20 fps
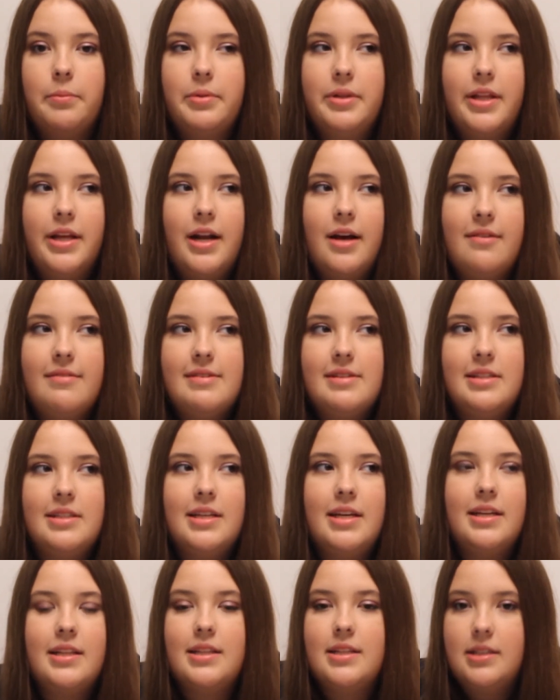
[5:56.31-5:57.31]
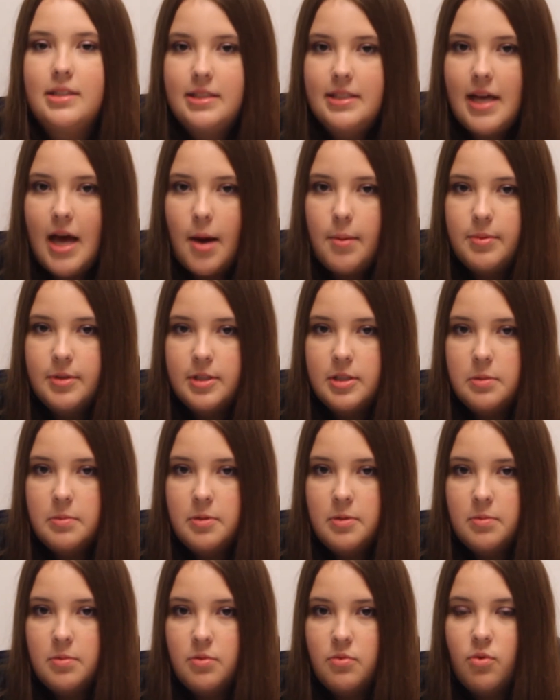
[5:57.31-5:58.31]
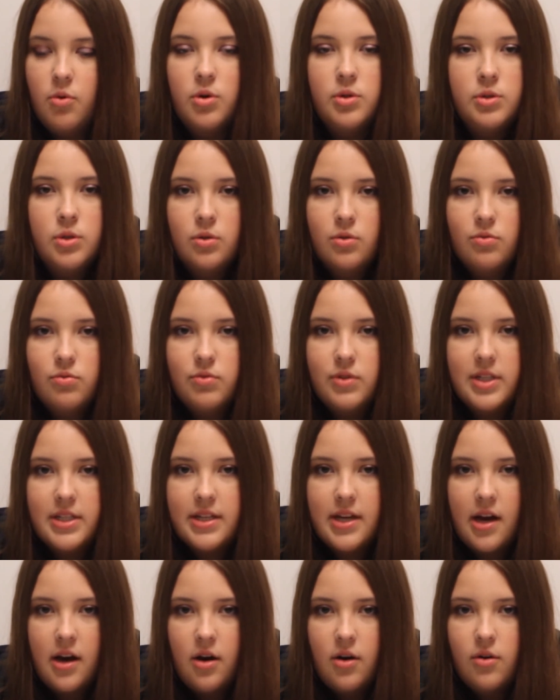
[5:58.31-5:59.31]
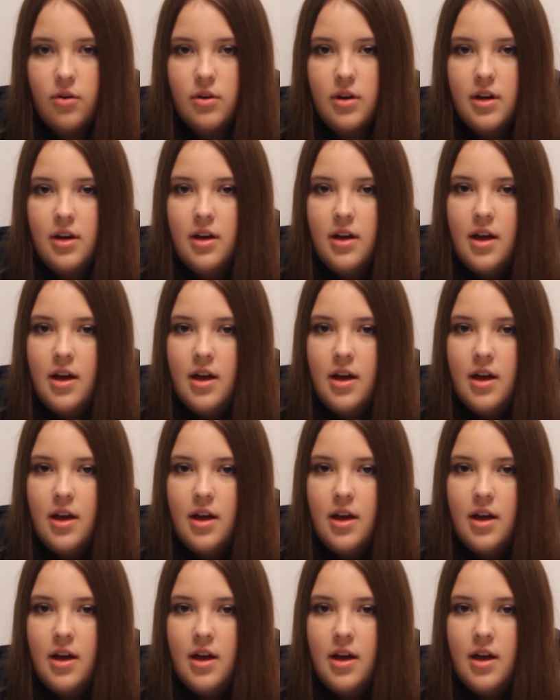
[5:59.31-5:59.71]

But then I was like, this has happened to me before, don't freak out.